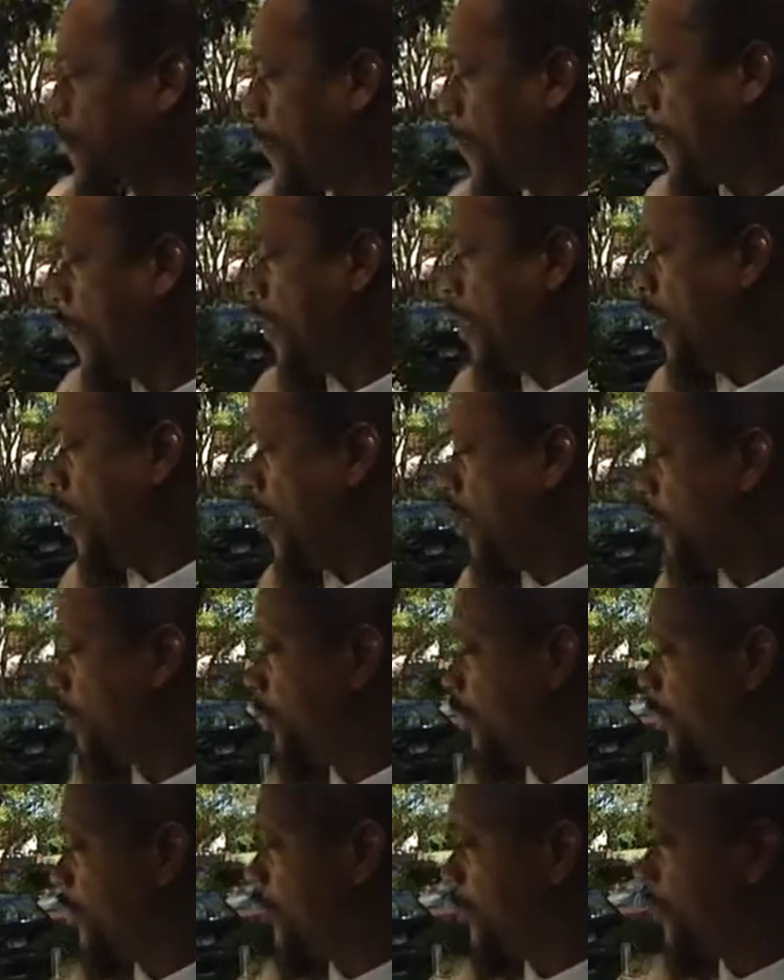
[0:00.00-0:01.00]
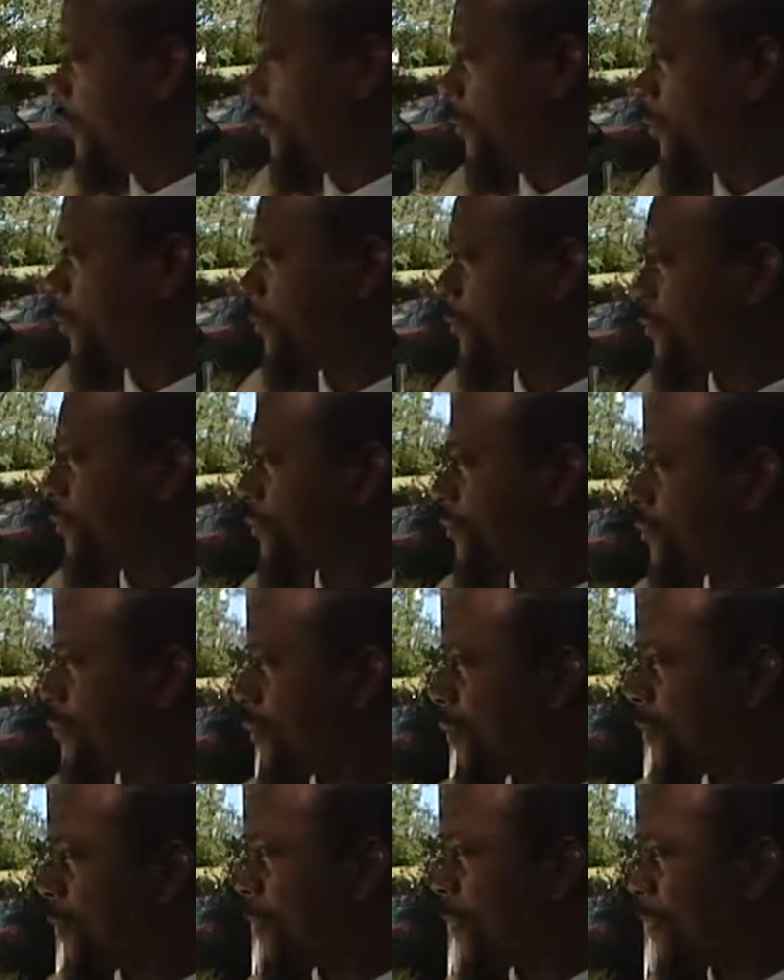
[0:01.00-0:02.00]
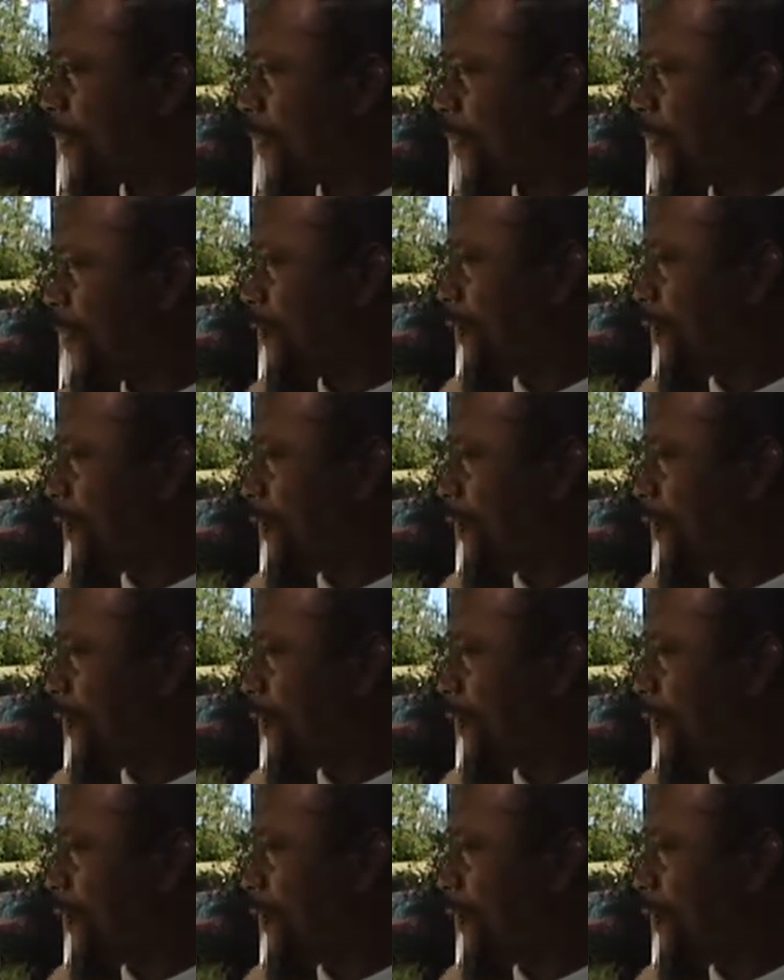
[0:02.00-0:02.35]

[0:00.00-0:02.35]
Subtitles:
MashaAllah, and he got a very stylish kufi on.